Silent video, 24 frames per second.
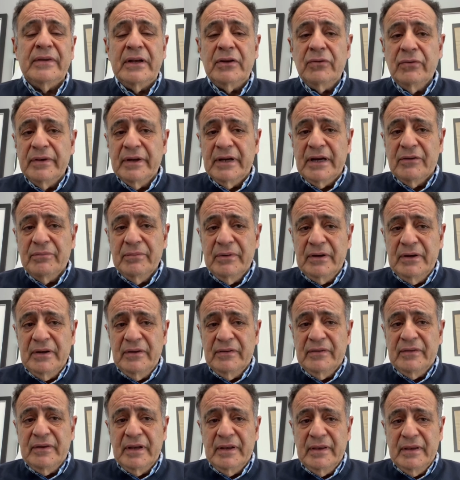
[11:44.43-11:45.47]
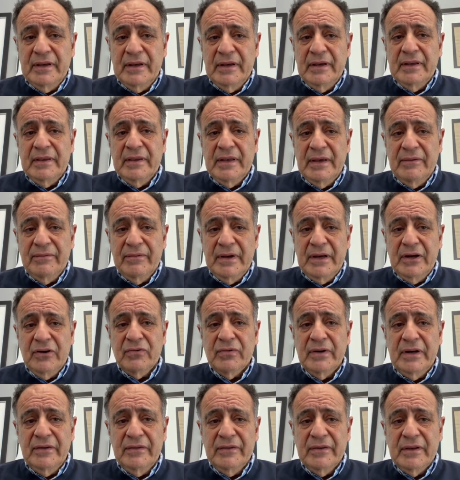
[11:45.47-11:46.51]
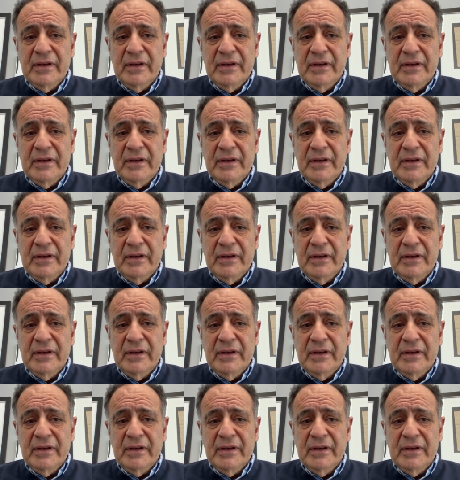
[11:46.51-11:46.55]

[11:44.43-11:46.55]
I know the government has said they've increased